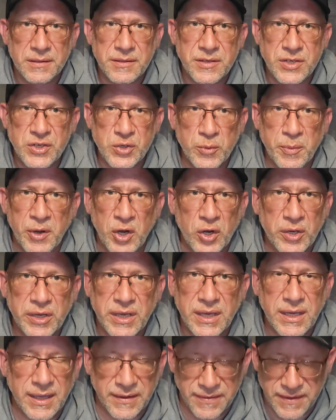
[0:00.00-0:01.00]
tube
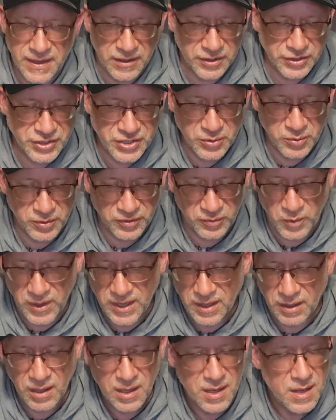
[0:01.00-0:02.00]
hook in there too as
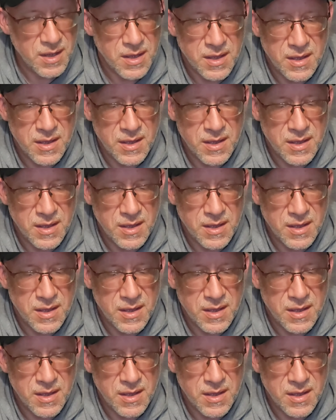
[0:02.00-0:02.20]
well.